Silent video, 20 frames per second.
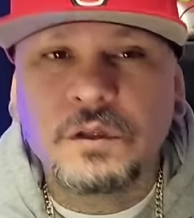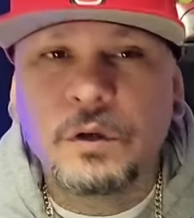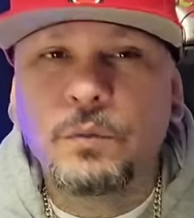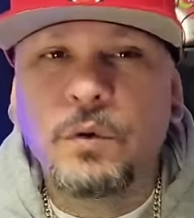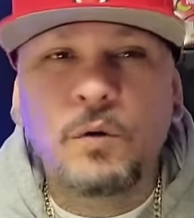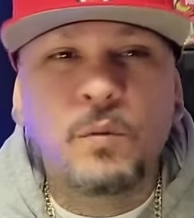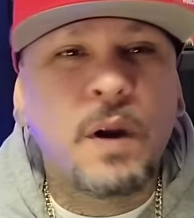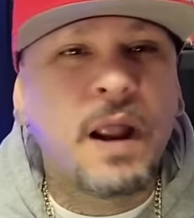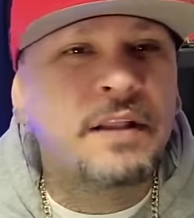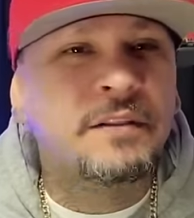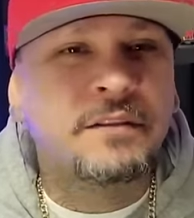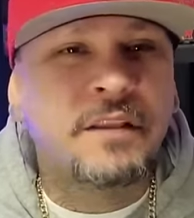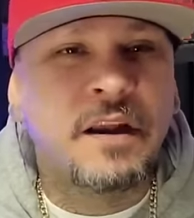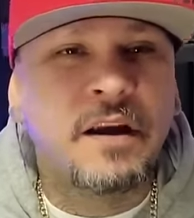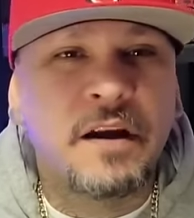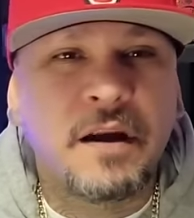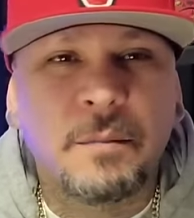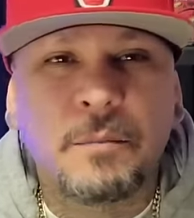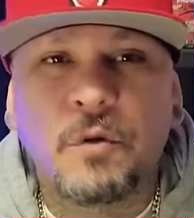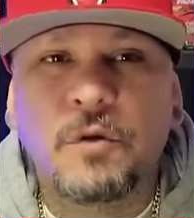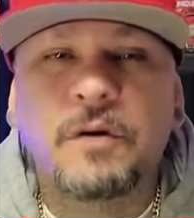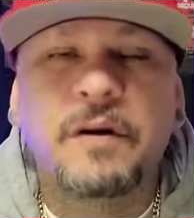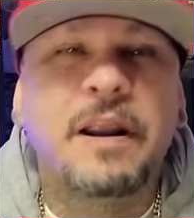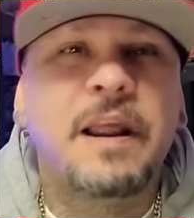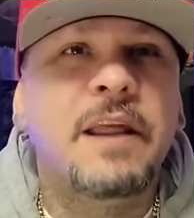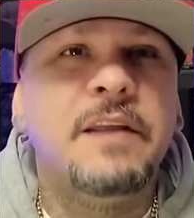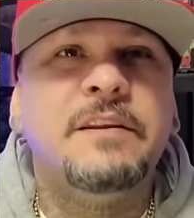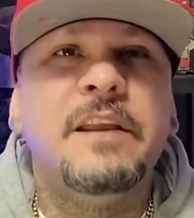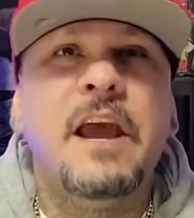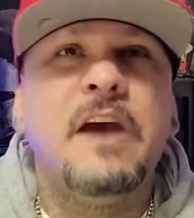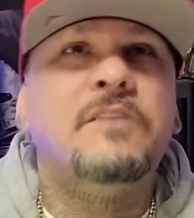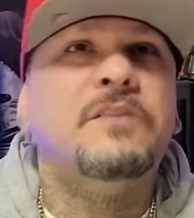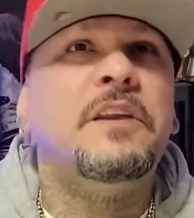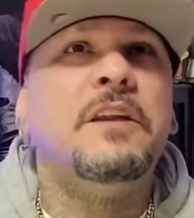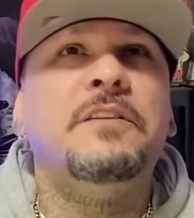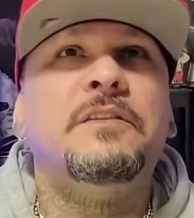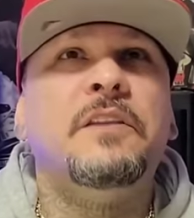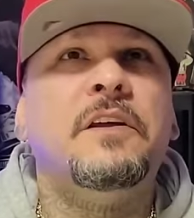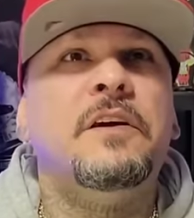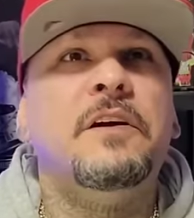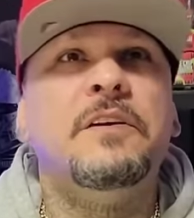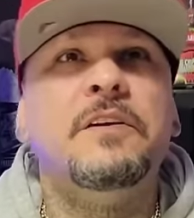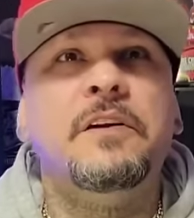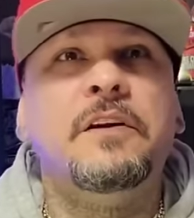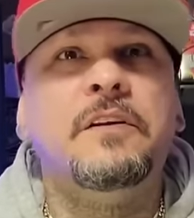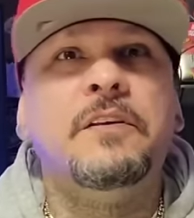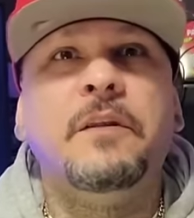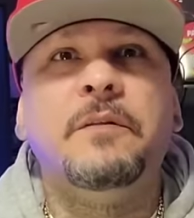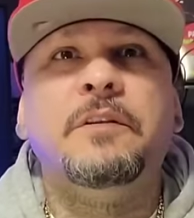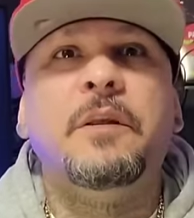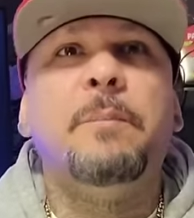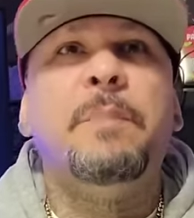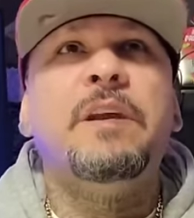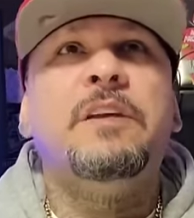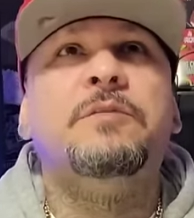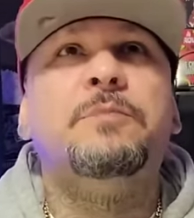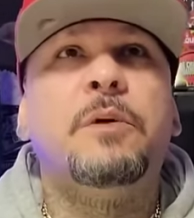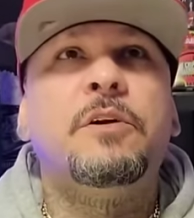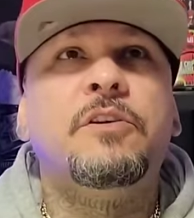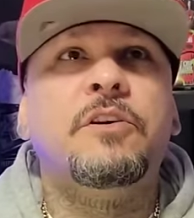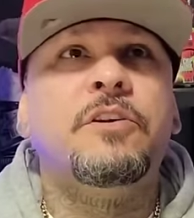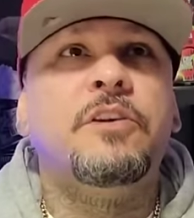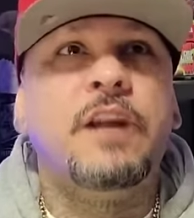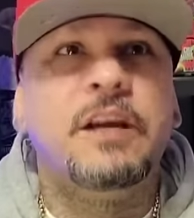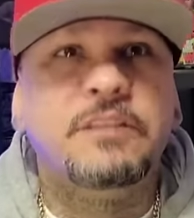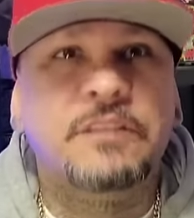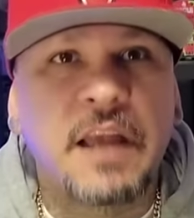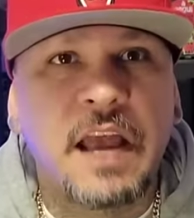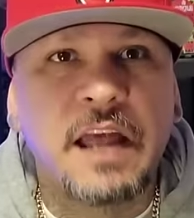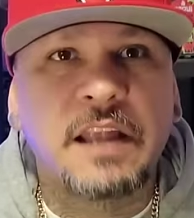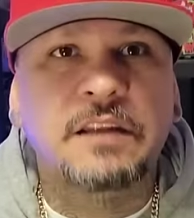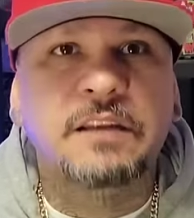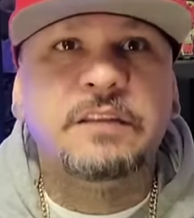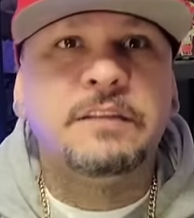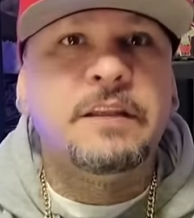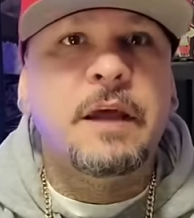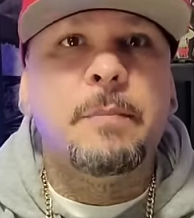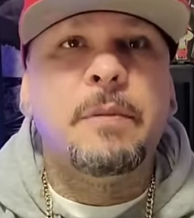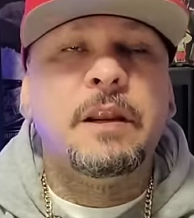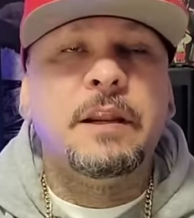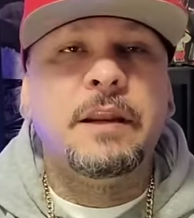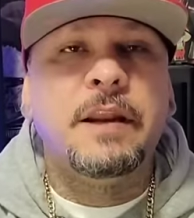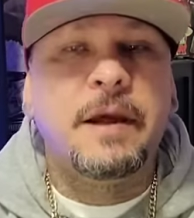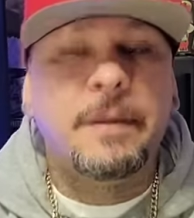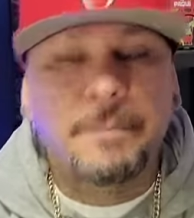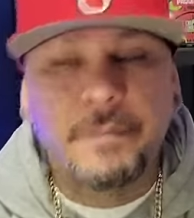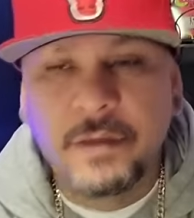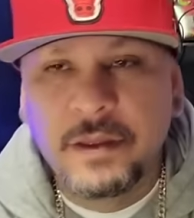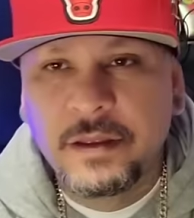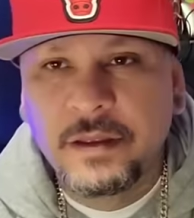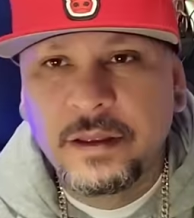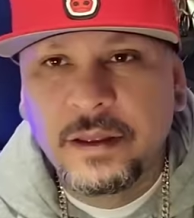We're right there. I'm ordering. Yeah, I'll take the, you know, the biggest burger you guys got. Double it up.